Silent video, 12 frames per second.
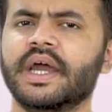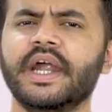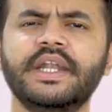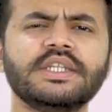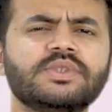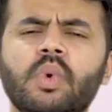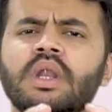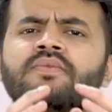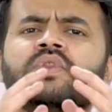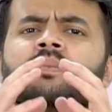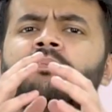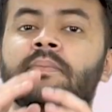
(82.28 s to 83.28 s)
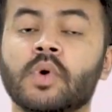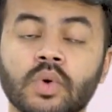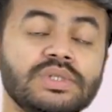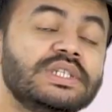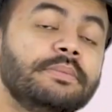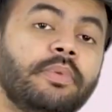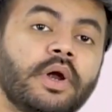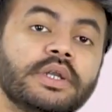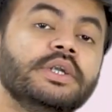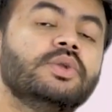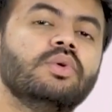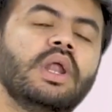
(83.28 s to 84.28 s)
It is one of the most
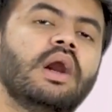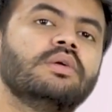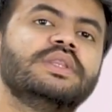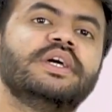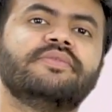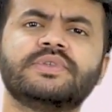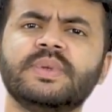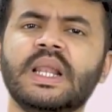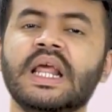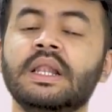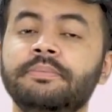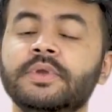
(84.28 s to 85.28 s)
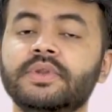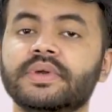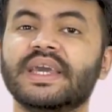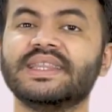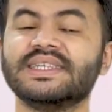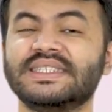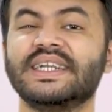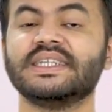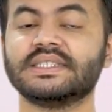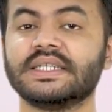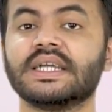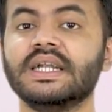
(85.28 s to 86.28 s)
important tools out there which will help you to get the
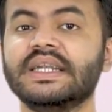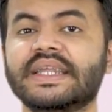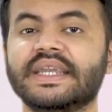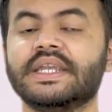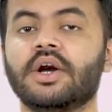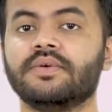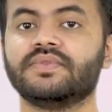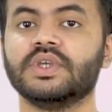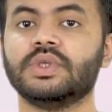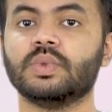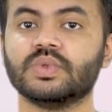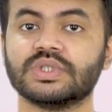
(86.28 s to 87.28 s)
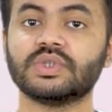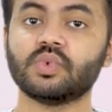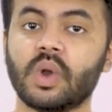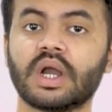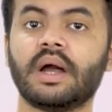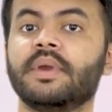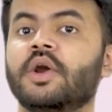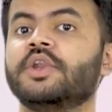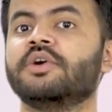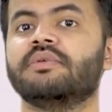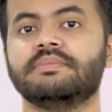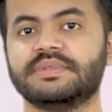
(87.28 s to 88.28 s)
statistical data of the users who are coming on
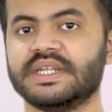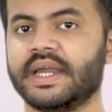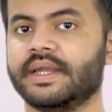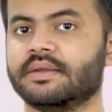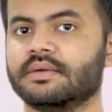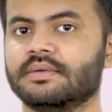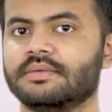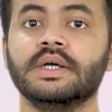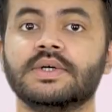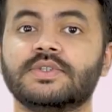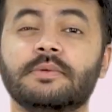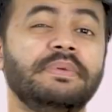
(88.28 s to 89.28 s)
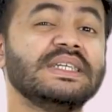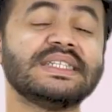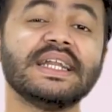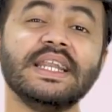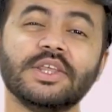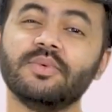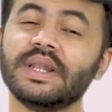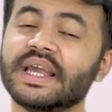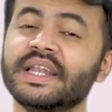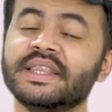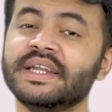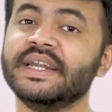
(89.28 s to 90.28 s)
your website. So basically you will
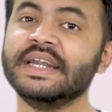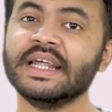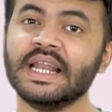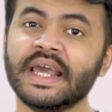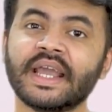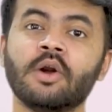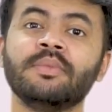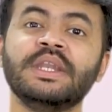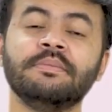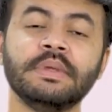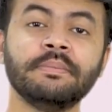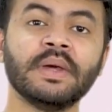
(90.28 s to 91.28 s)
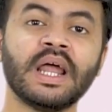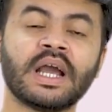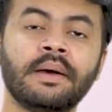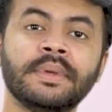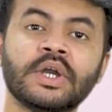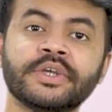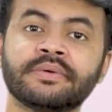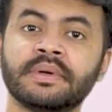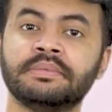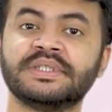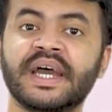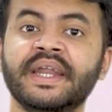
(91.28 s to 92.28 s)
get the data like how many people are coming on your
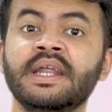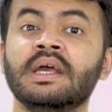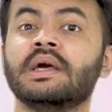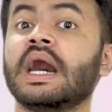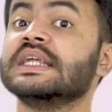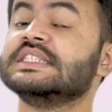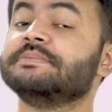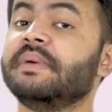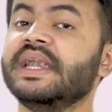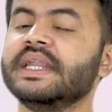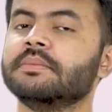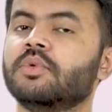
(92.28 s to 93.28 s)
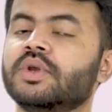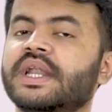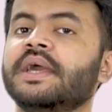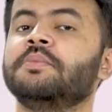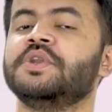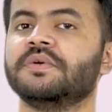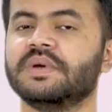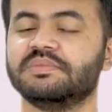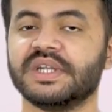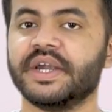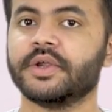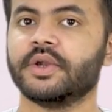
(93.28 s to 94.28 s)
website, are they spending more time on your
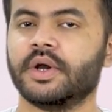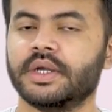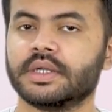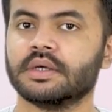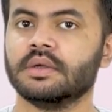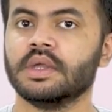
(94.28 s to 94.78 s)
website or not?